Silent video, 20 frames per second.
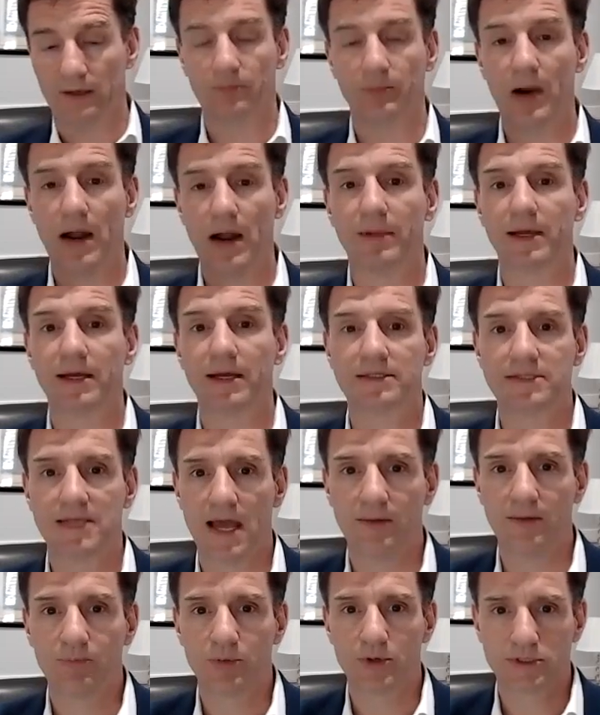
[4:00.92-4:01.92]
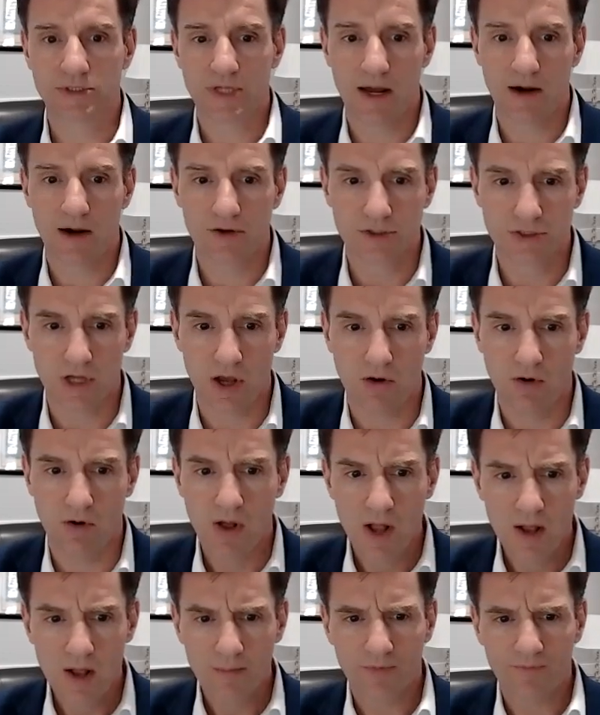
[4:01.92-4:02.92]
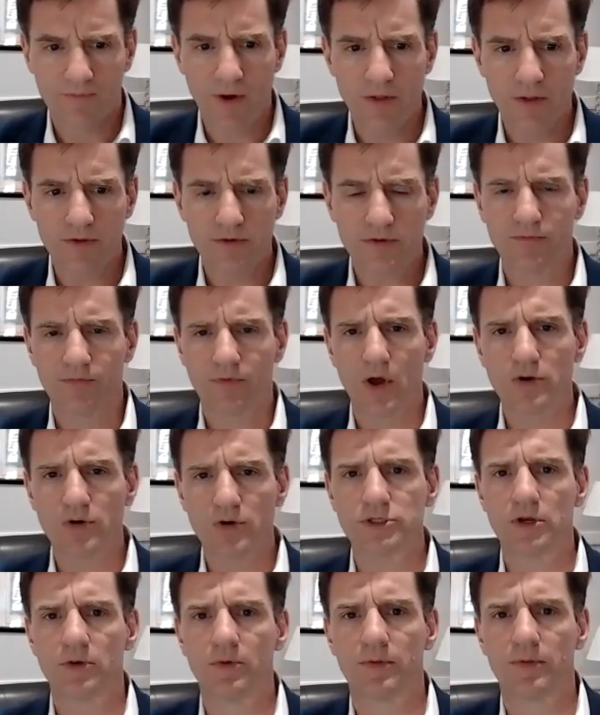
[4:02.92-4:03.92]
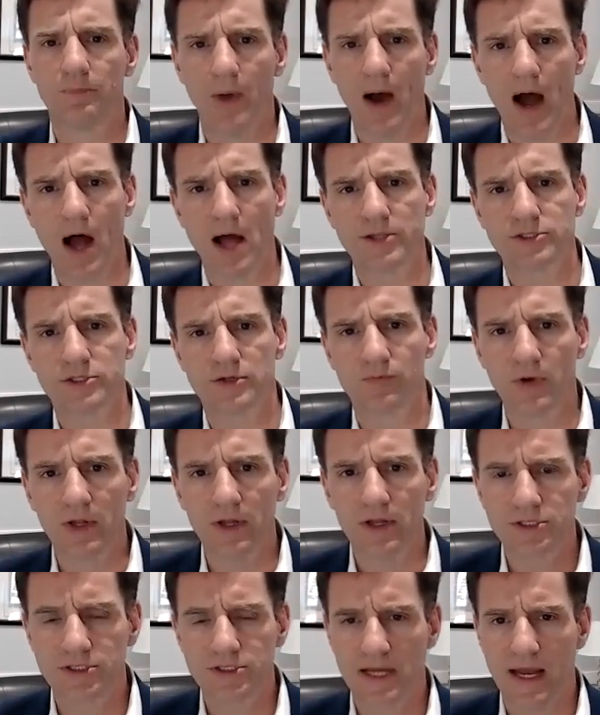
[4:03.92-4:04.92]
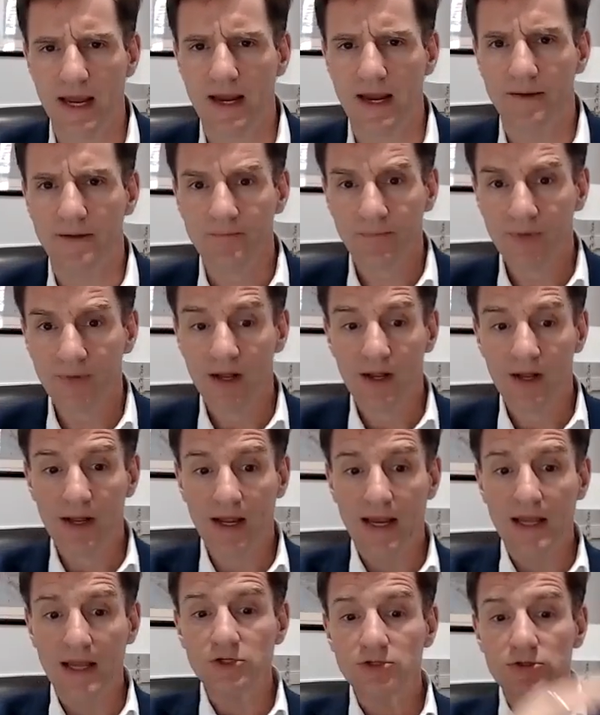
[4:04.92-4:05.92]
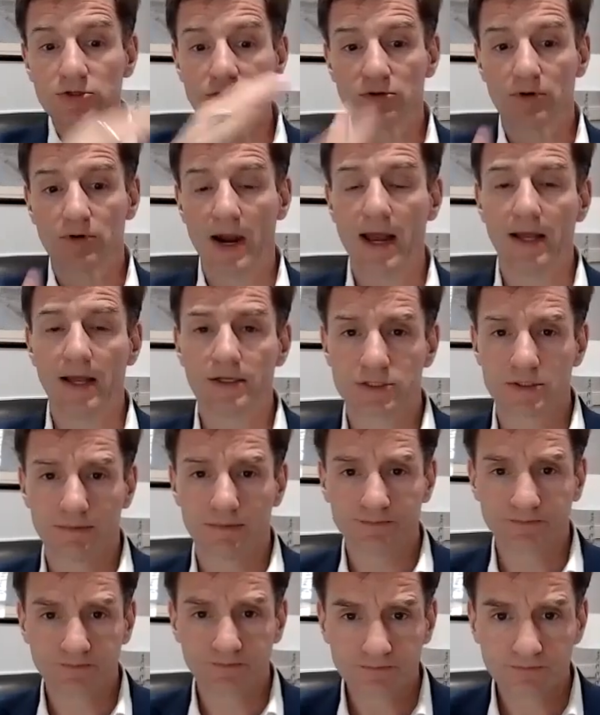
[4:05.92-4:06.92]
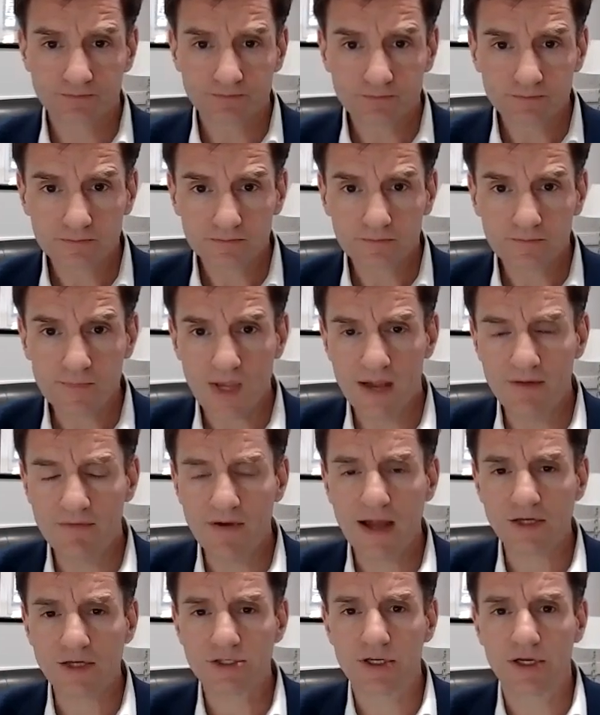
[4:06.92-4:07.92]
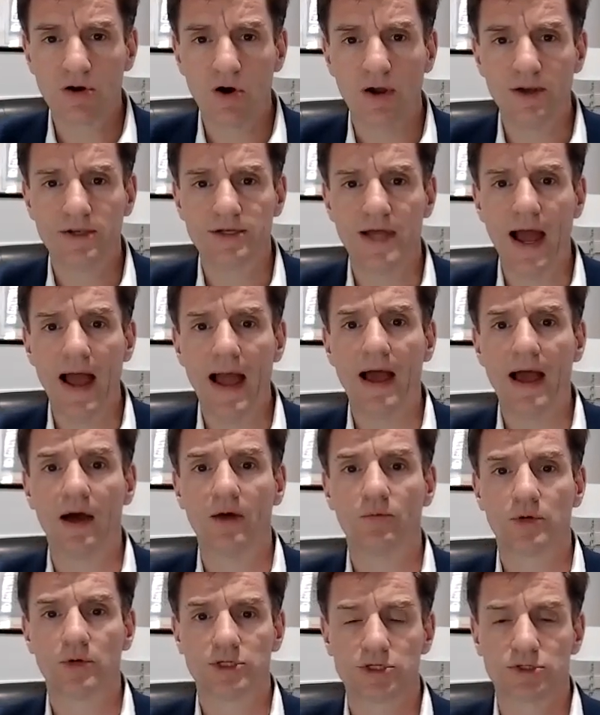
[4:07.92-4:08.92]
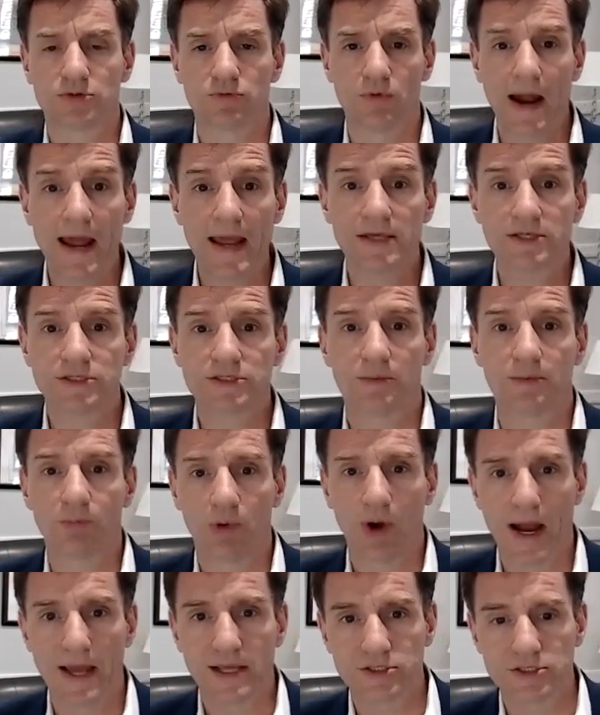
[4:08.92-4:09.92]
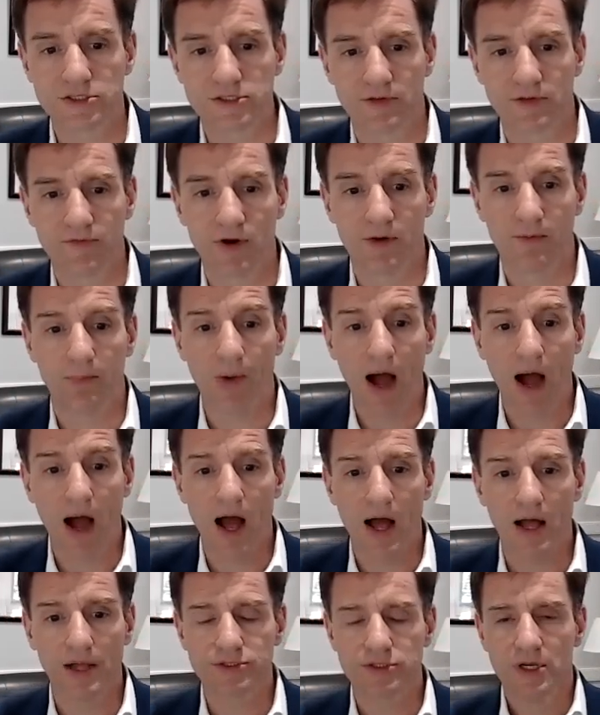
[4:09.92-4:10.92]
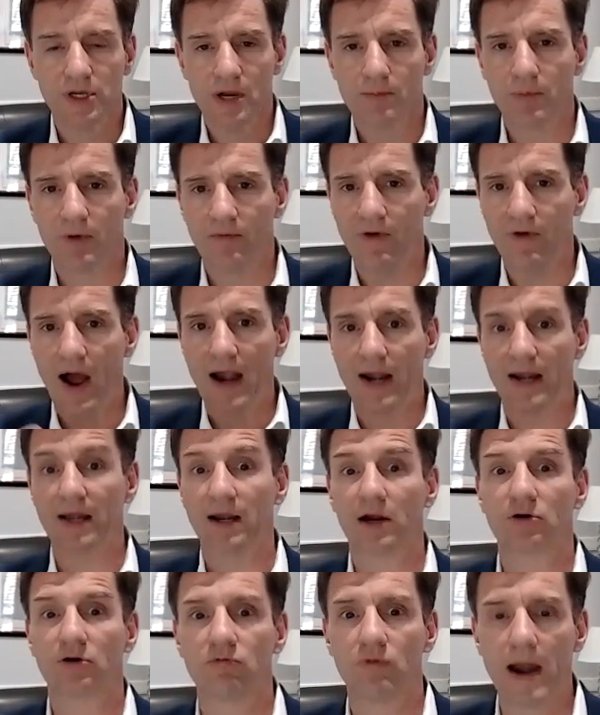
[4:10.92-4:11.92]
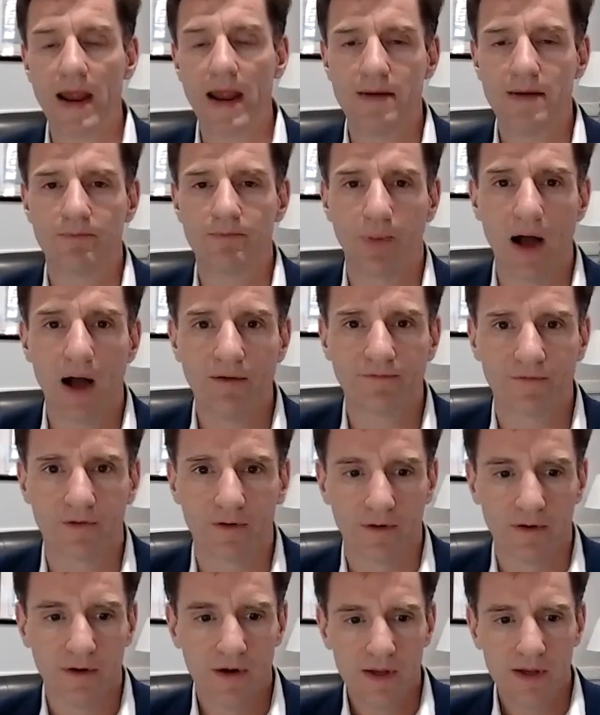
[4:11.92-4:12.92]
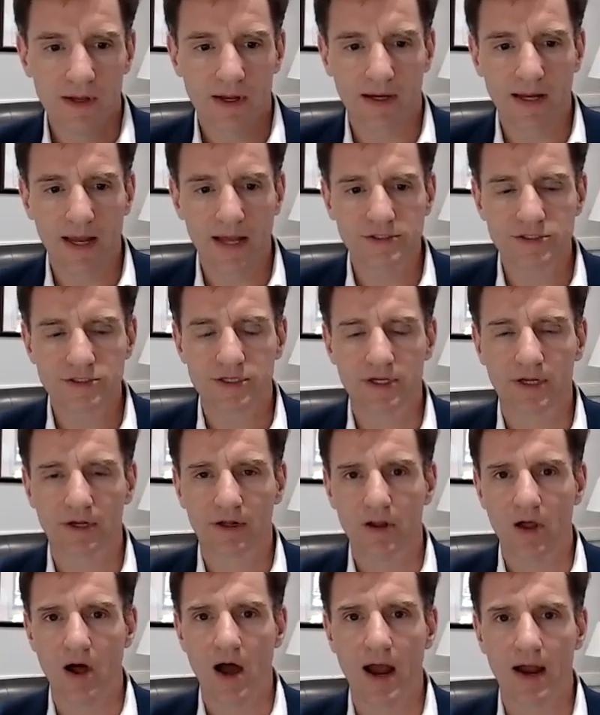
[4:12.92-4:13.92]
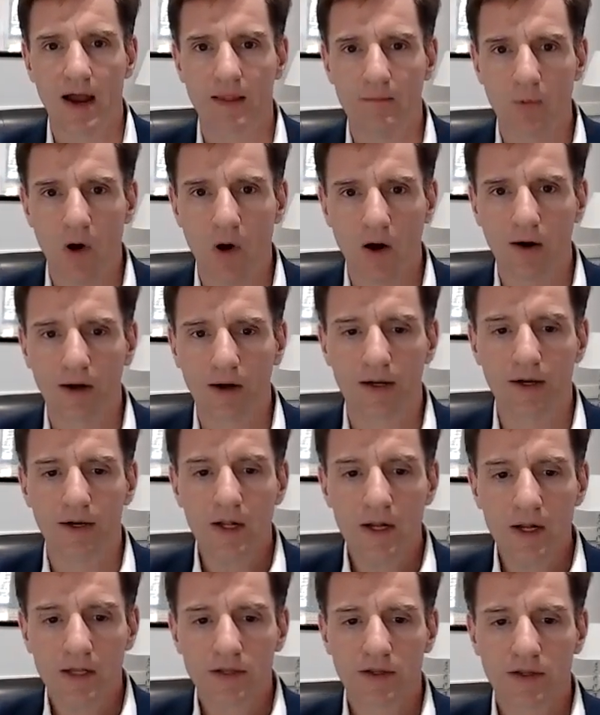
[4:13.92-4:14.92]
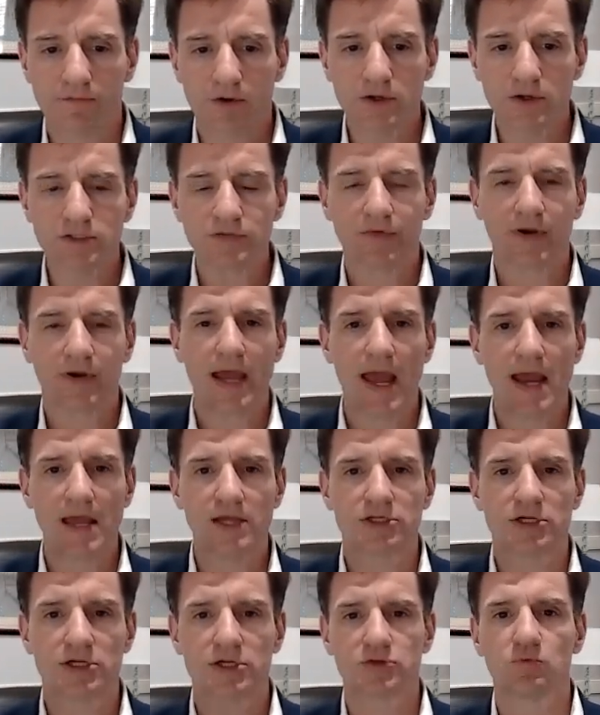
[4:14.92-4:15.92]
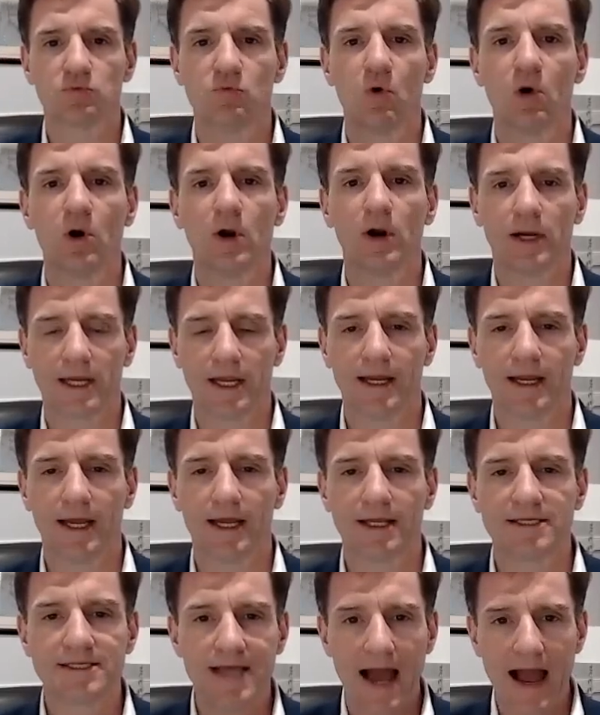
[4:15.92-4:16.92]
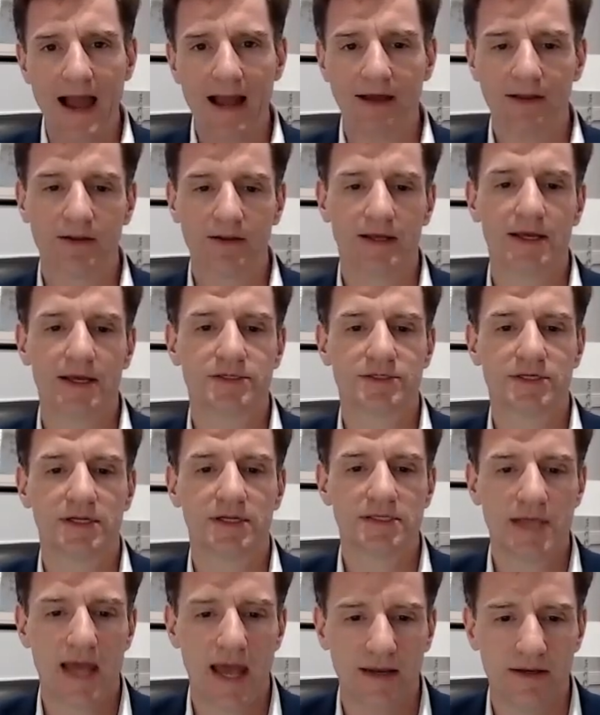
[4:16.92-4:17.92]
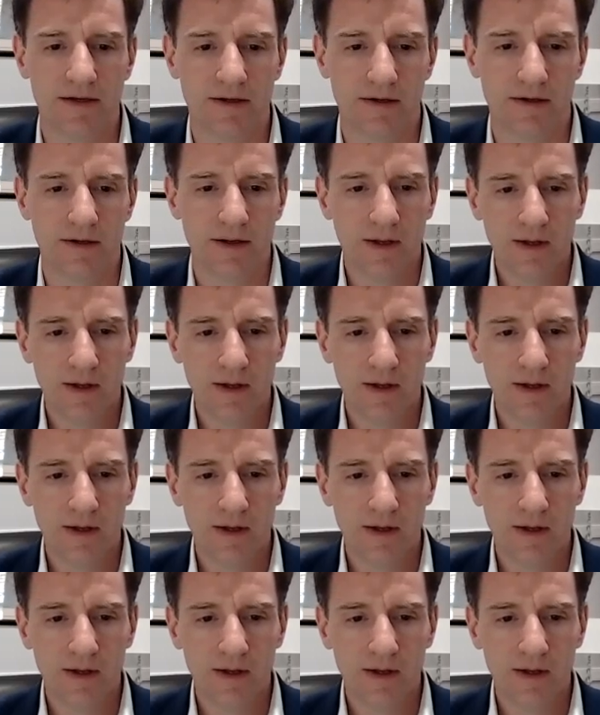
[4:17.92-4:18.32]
probably at 10% or so. But for those of you with bonds and real estate, interest rates have actually gone down, which has raised the prices of your bonds, providing a great buffer against the decline in the market. Diversification is working exactly as intended.